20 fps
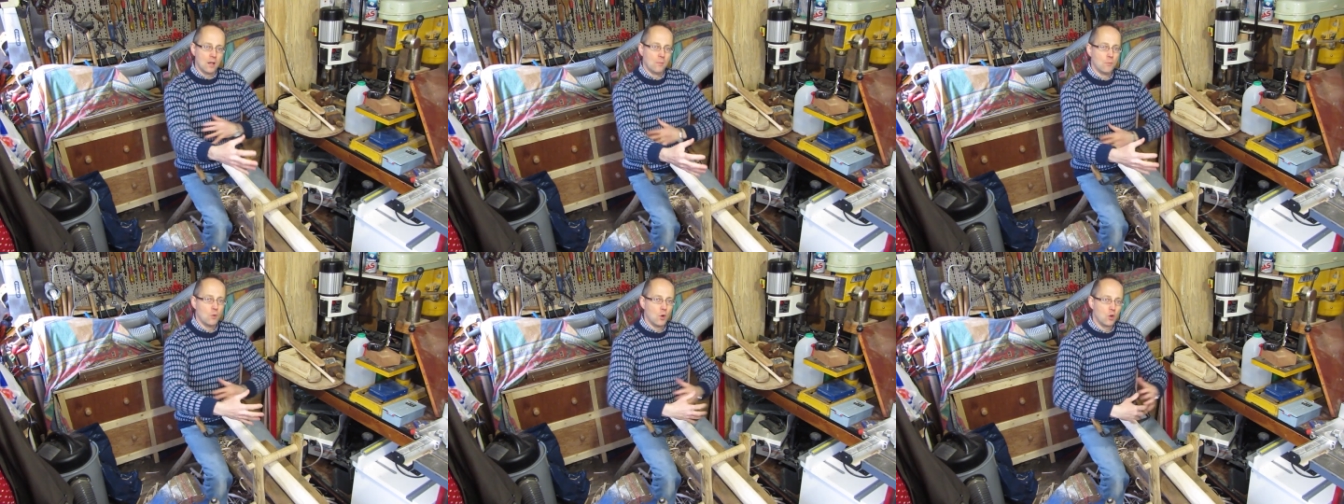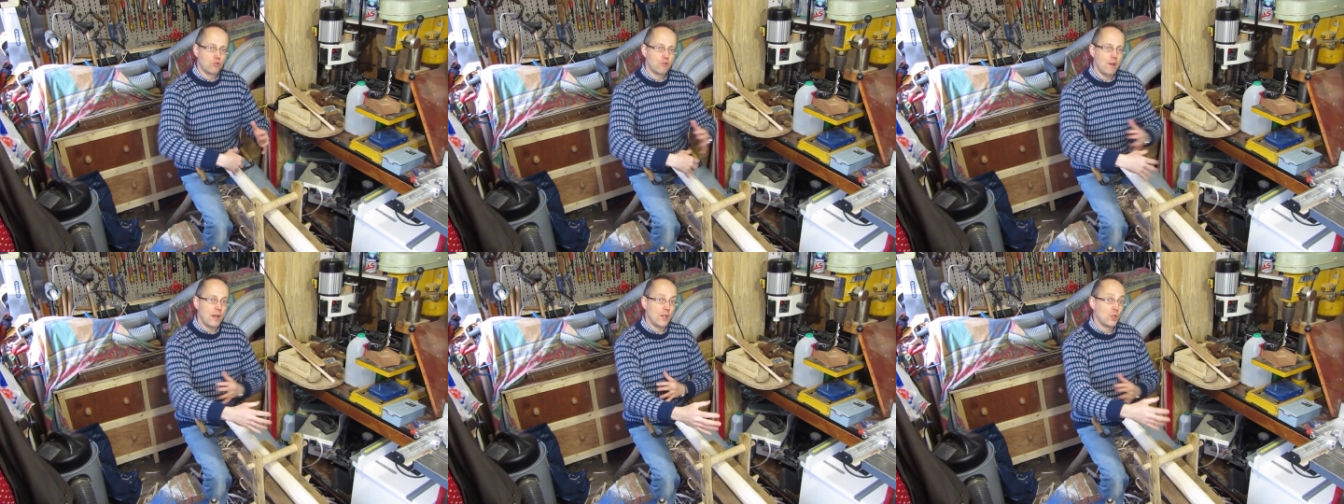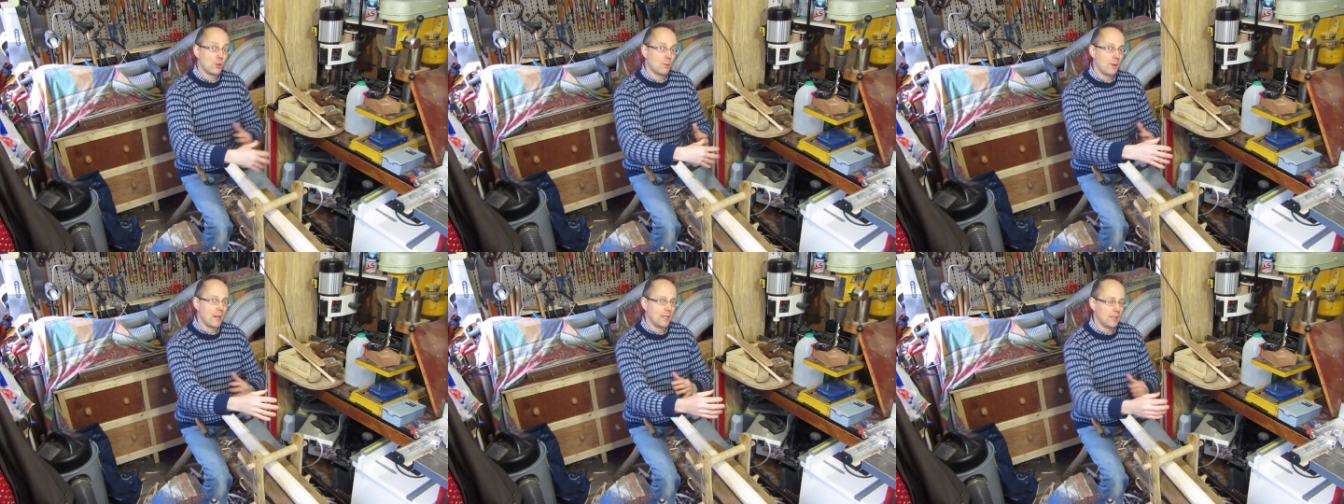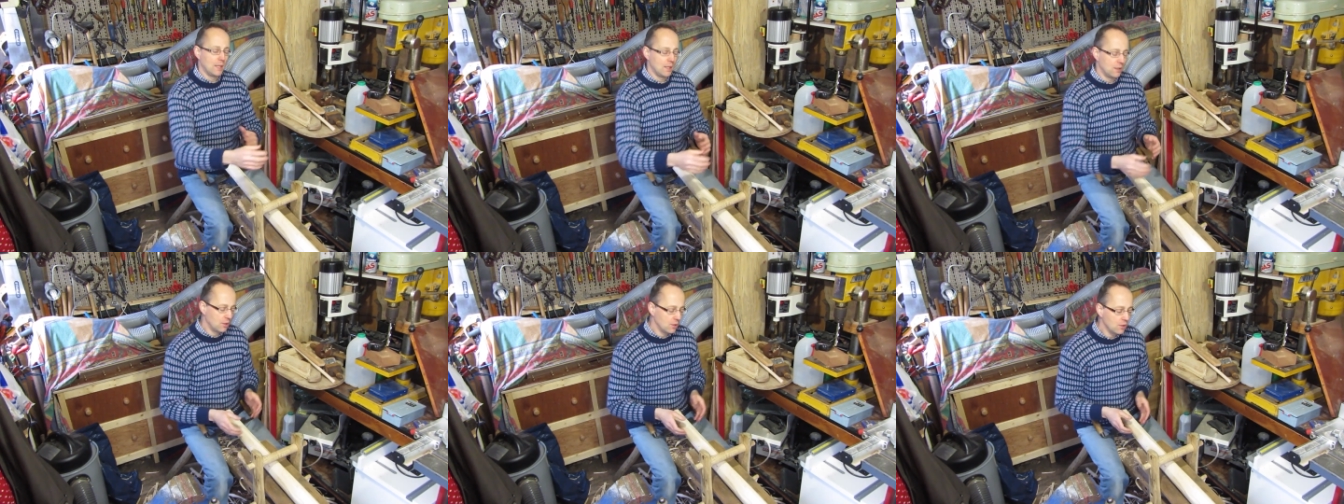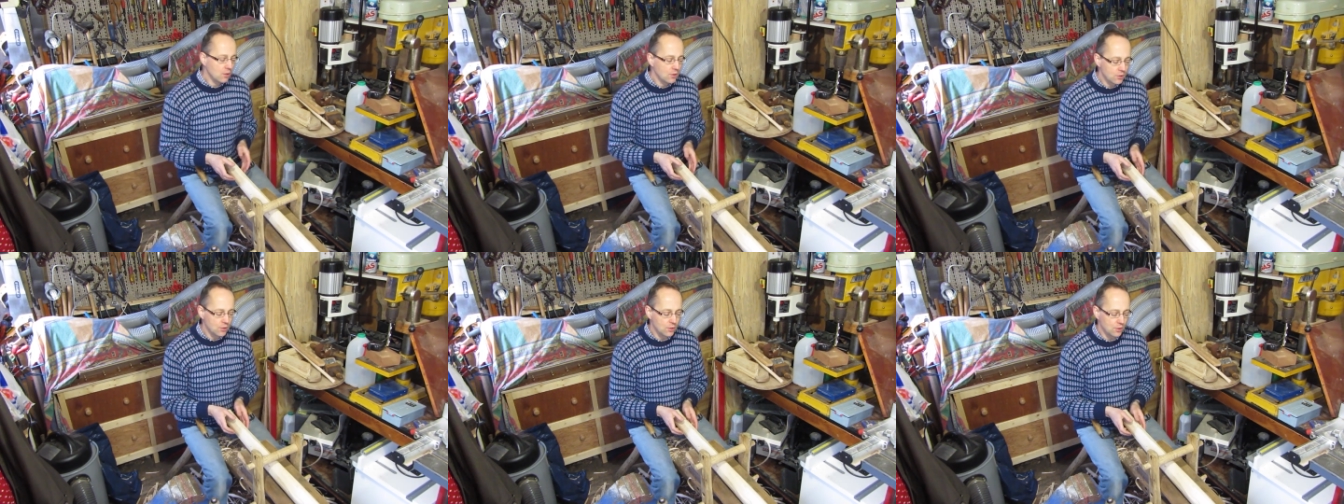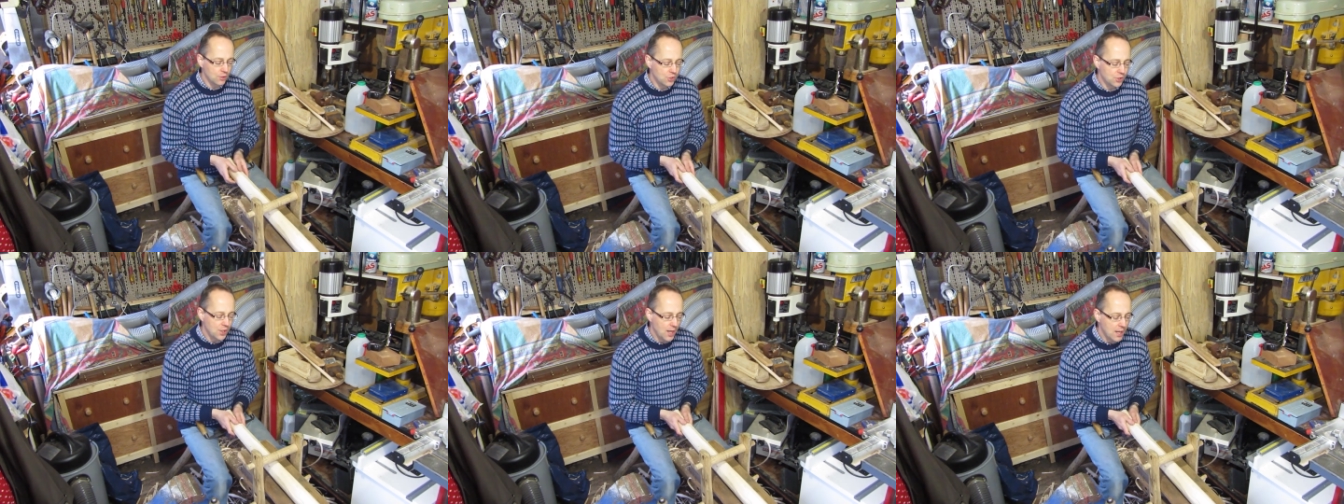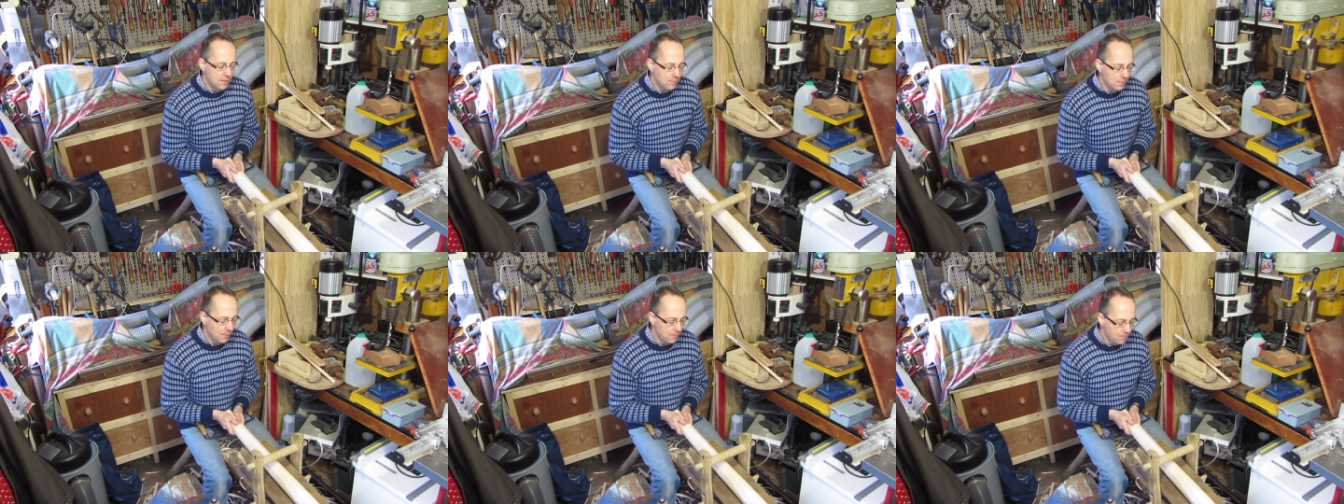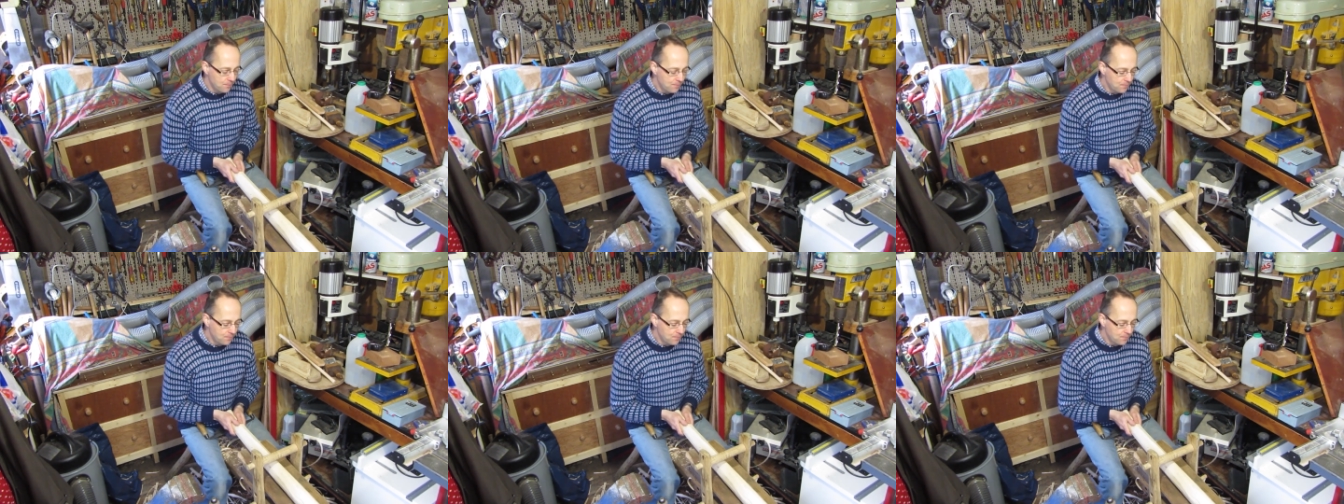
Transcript: a more graduated sort of shape.